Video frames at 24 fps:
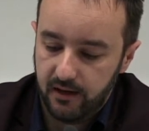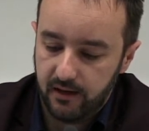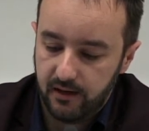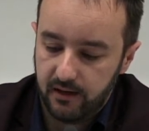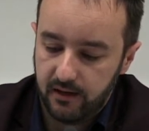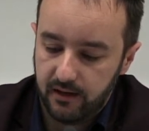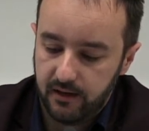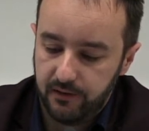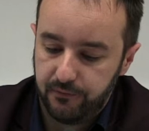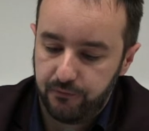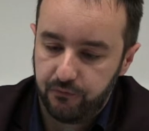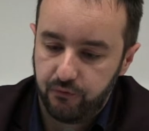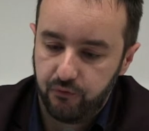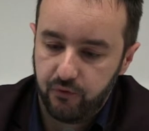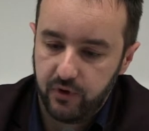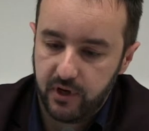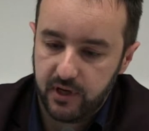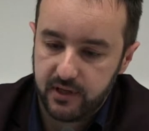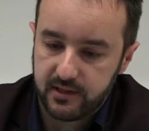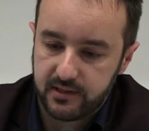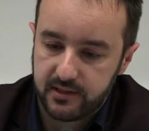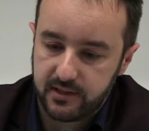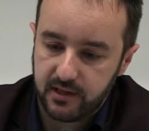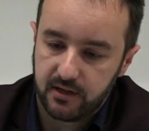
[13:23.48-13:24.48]
And
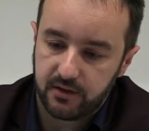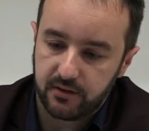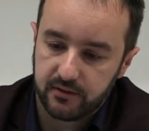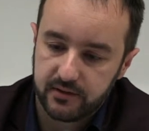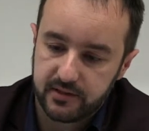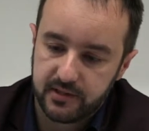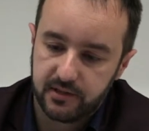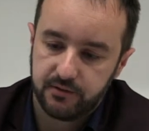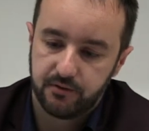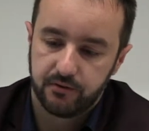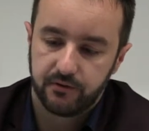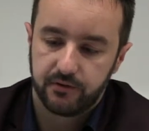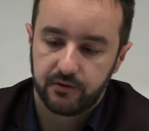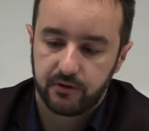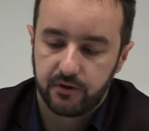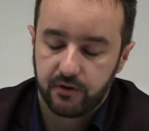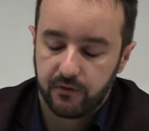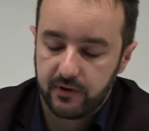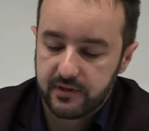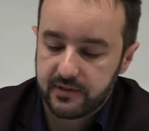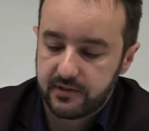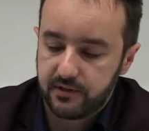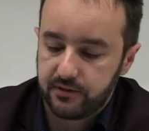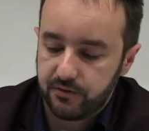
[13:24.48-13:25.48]
if we still consider
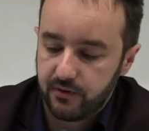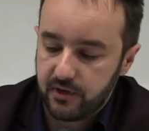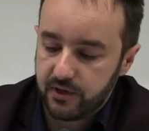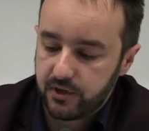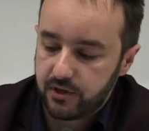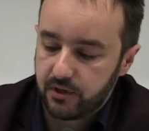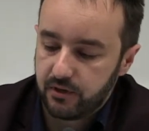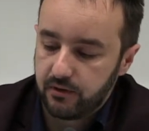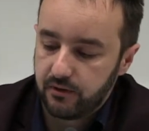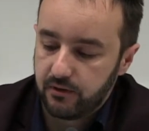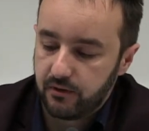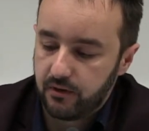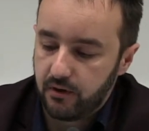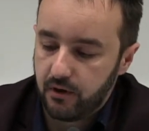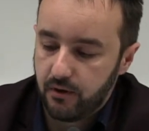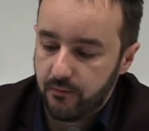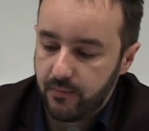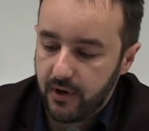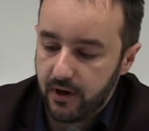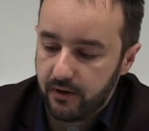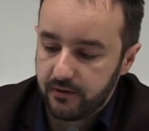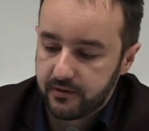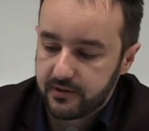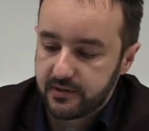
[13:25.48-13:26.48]
the current situation
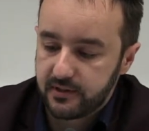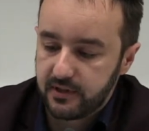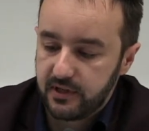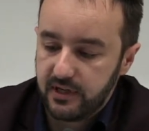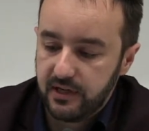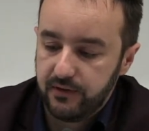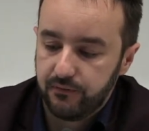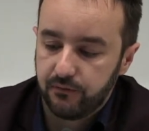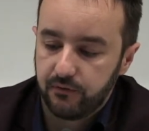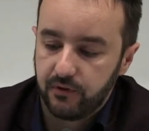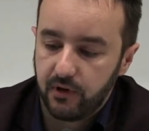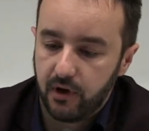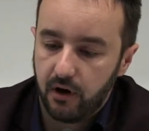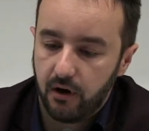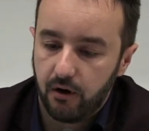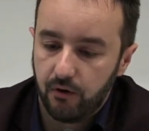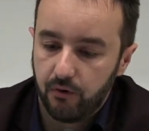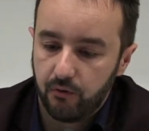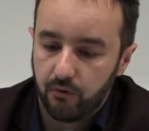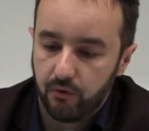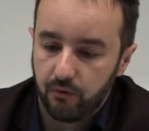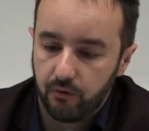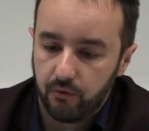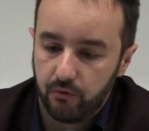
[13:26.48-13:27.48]
about even
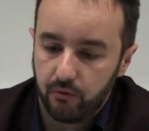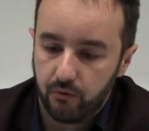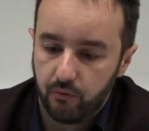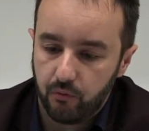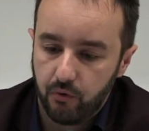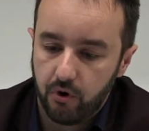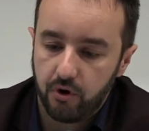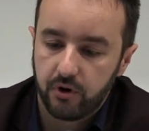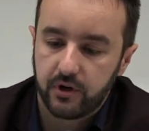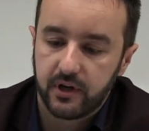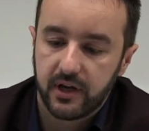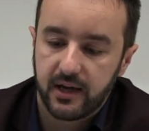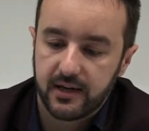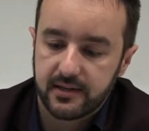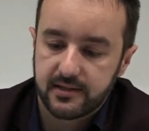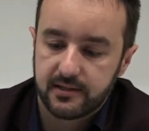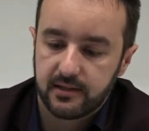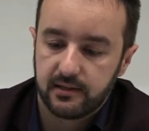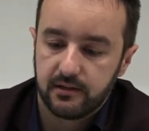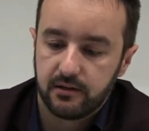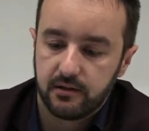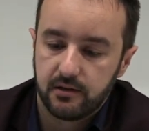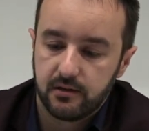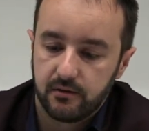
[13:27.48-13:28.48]
our work
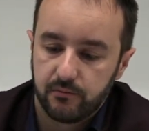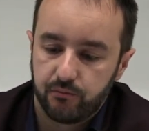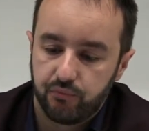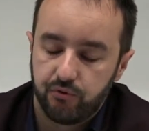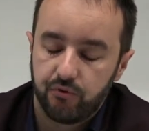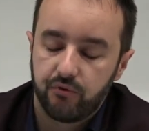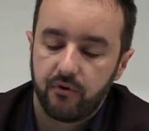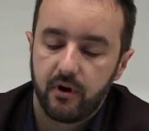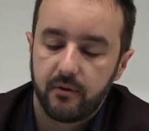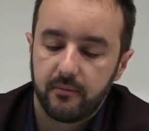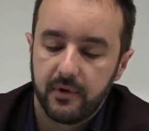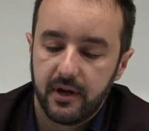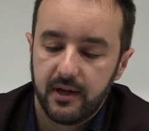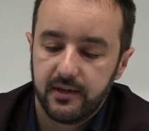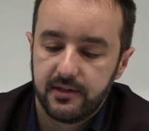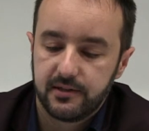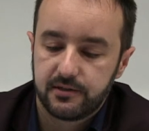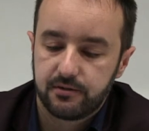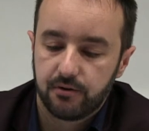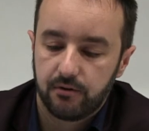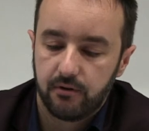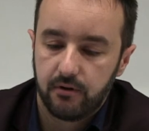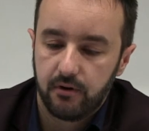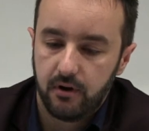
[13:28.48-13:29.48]
as a program
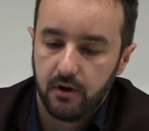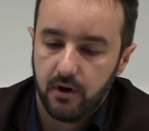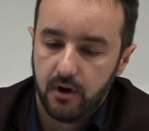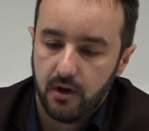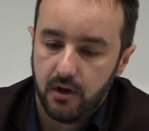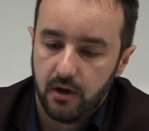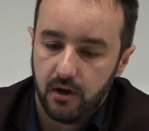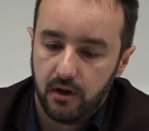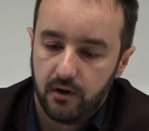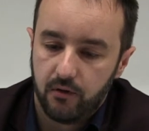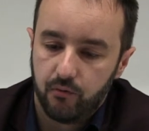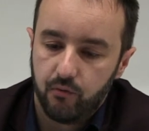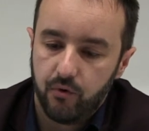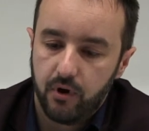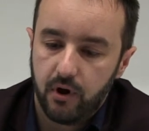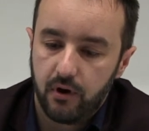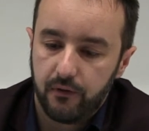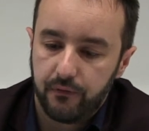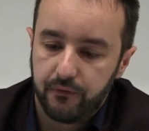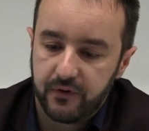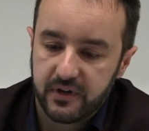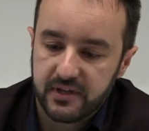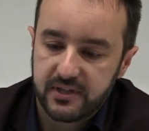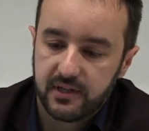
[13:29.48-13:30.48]
editor,
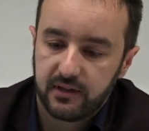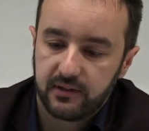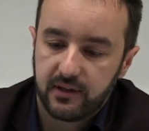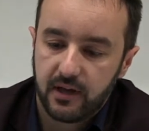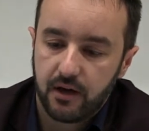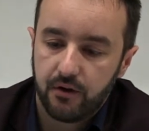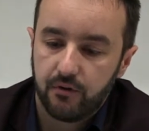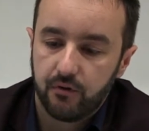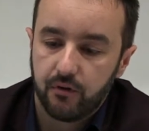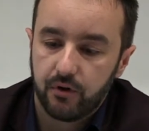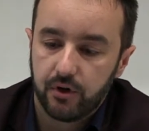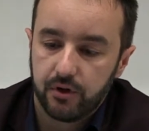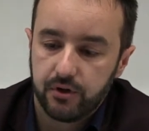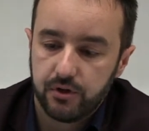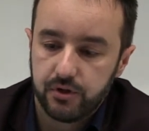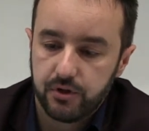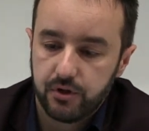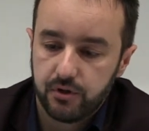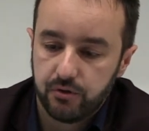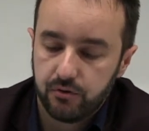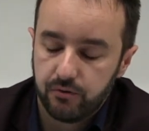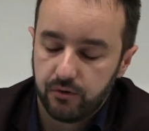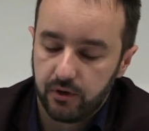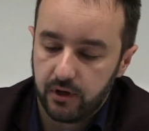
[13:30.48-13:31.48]
we are facing now a
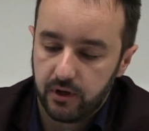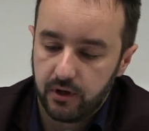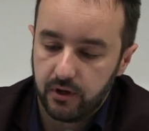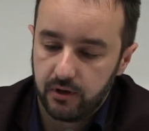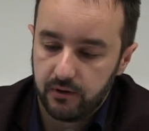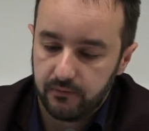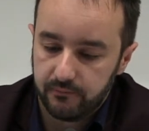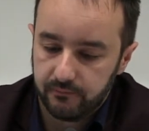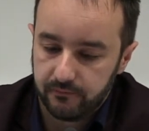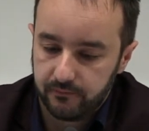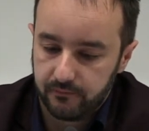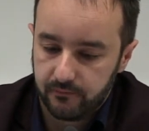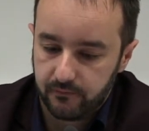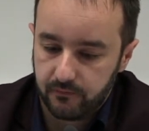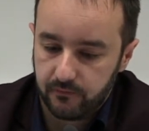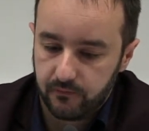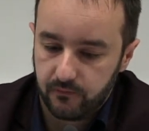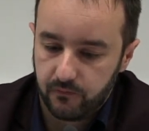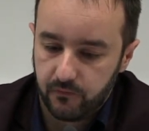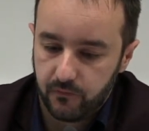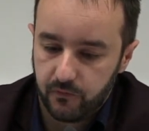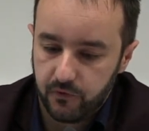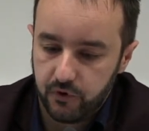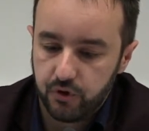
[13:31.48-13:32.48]
new
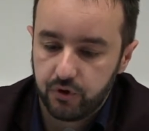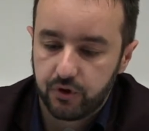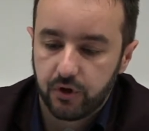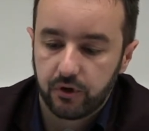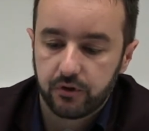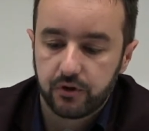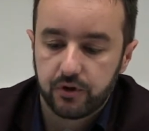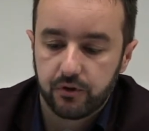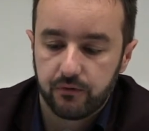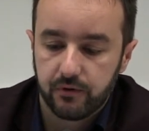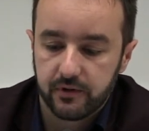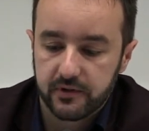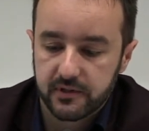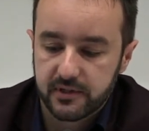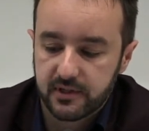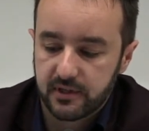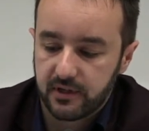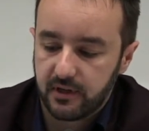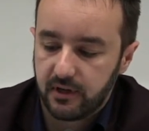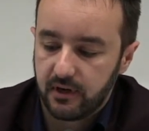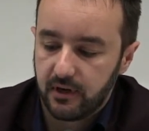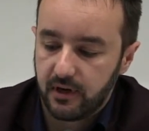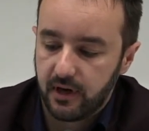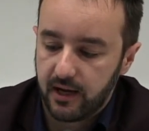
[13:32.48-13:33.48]

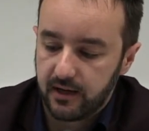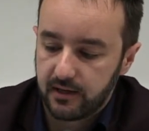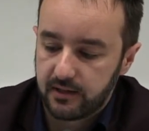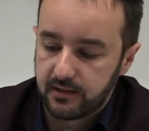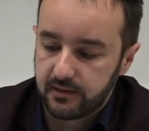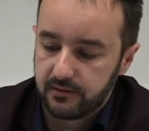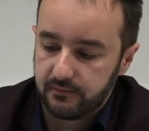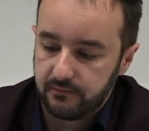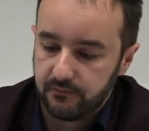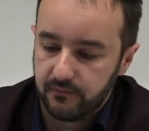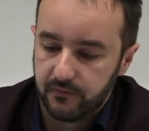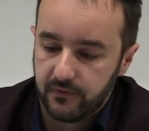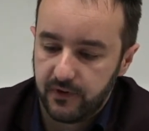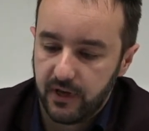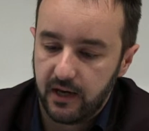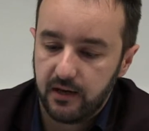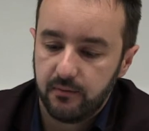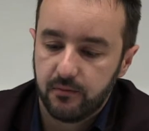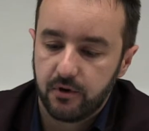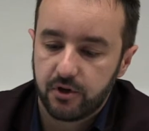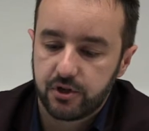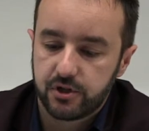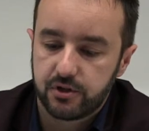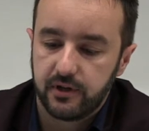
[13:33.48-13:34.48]
concurrent like
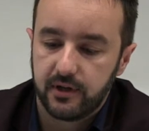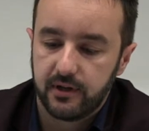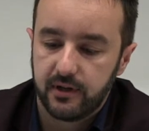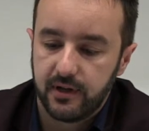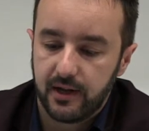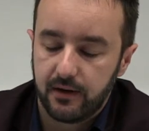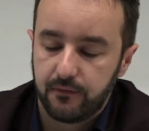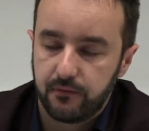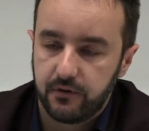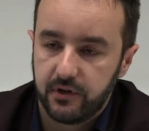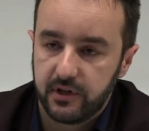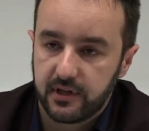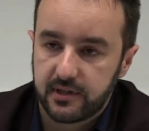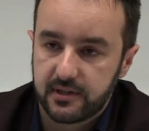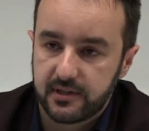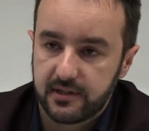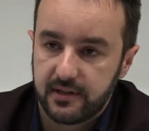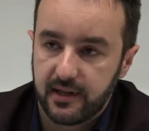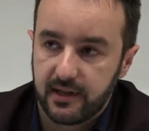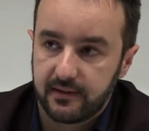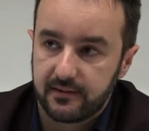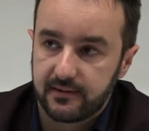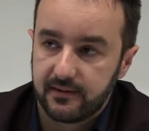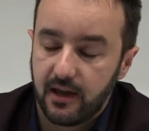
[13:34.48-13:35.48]
Dailymotion and
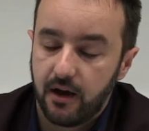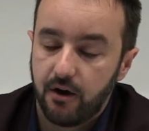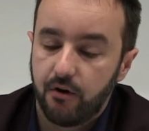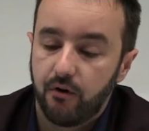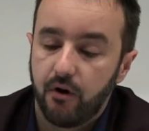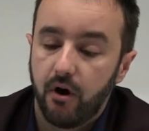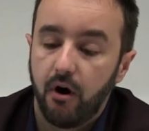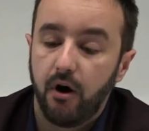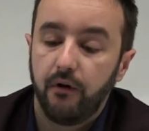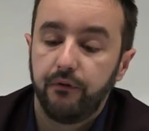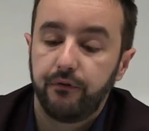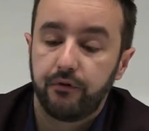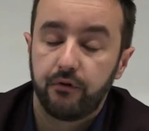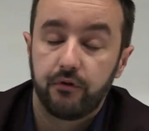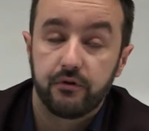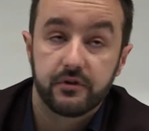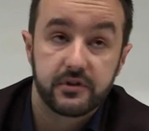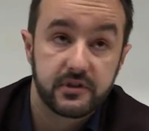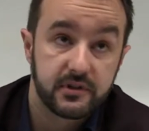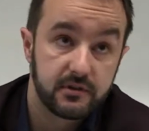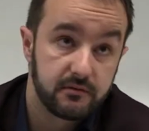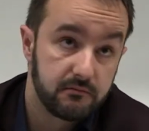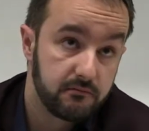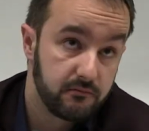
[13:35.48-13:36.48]
Netflix that now
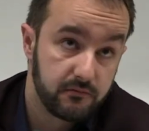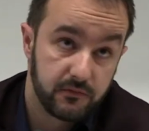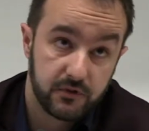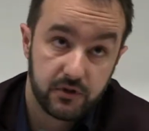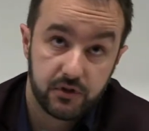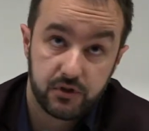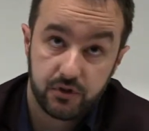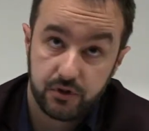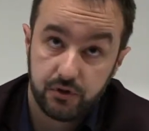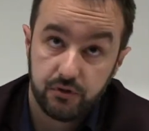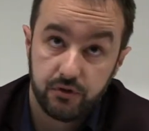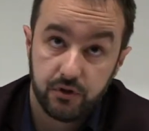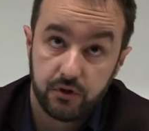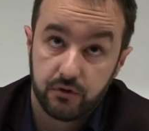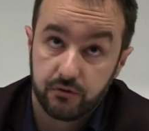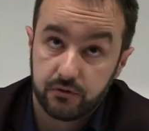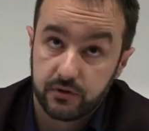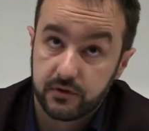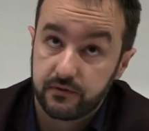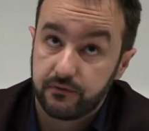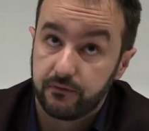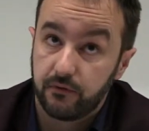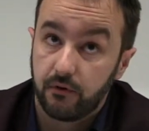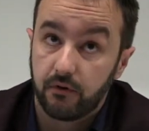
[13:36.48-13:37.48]
offers
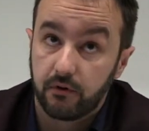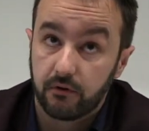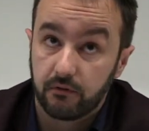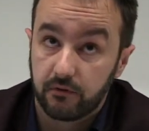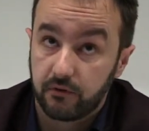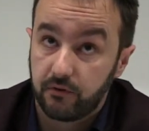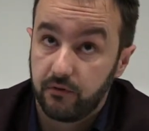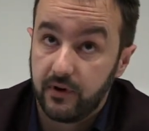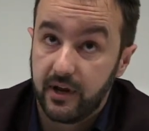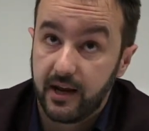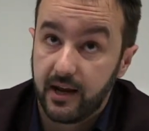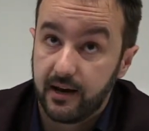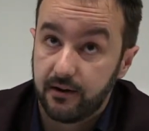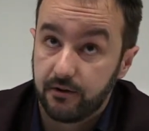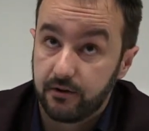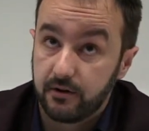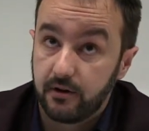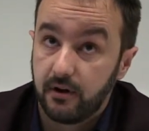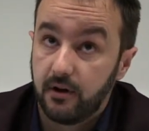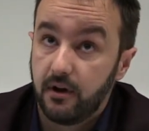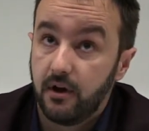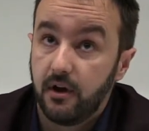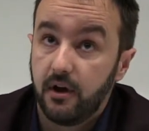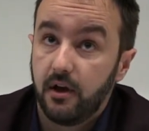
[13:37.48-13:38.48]
studios for
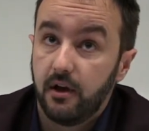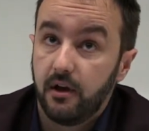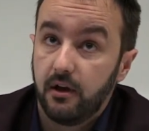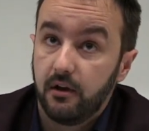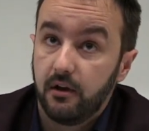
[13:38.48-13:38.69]
creator